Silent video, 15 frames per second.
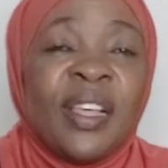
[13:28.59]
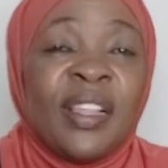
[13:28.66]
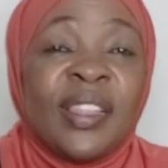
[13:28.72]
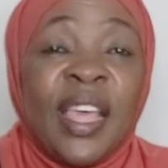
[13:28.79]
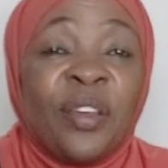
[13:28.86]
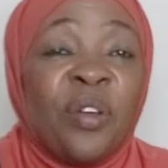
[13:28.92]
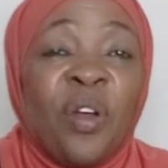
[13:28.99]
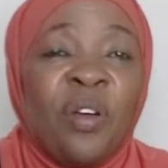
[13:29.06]

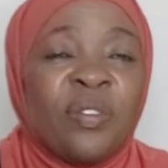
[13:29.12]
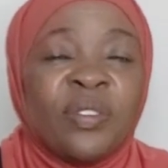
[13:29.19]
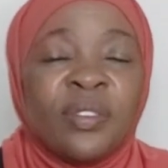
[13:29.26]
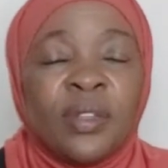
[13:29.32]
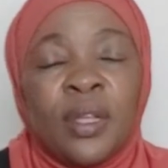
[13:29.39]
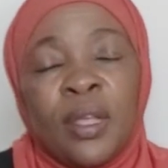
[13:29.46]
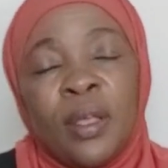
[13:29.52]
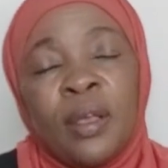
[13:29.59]
They go.
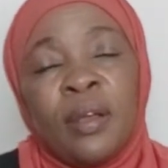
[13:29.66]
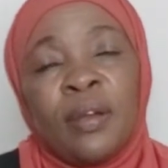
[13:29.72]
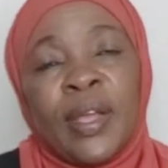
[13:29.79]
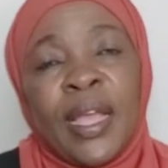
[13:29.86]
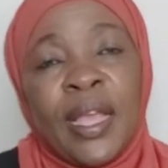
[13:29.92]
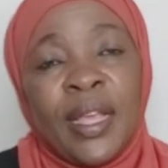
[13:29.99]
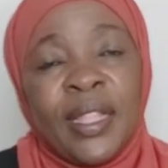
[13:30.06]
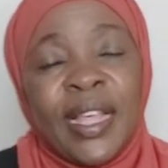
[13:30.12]

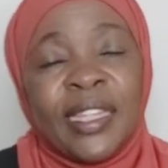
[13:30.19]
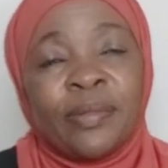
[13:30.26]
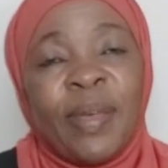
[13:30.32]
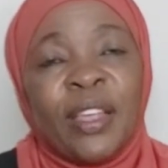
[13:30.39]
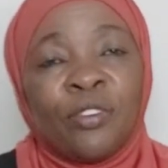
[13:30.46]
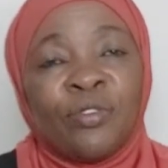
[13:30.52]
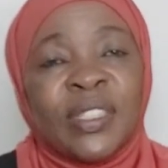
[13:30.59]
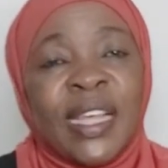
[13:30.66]
Okay, that's
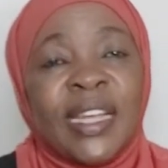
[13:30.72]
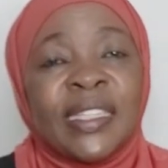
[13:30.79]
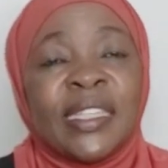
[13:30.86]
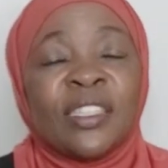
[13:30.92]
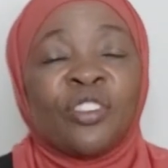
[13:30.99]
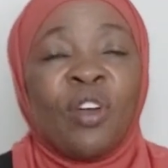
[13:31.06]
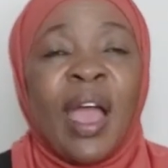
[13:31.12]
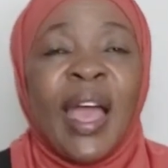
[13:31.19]
my 2 cents.
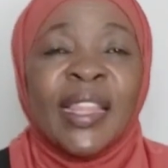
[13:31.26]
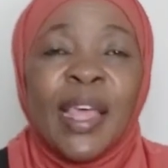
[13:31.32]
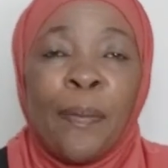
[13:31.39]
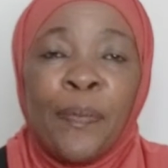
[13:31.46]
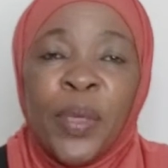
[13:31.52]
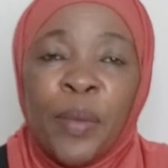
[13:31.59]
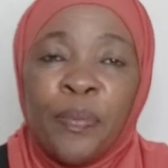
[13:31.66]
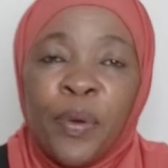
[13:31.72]
So other
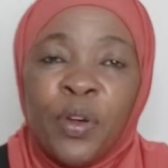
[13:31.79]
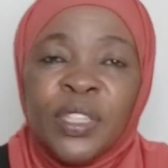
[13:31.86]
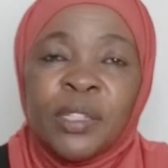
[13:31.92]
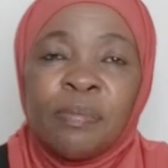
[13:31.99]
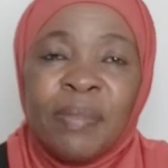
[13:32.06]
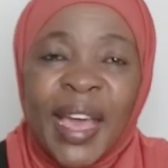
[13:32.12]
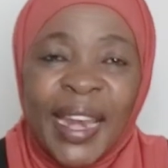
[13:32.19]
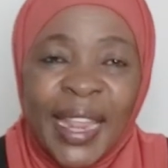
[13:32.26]
people's
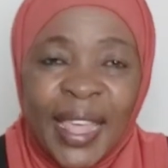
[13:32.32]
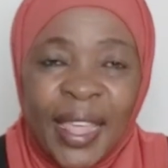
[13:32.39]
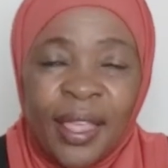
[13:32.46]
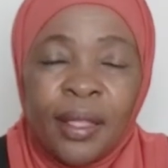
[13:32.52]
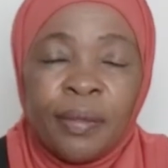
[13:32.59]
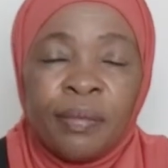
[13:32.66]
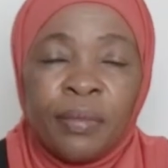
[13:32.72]
money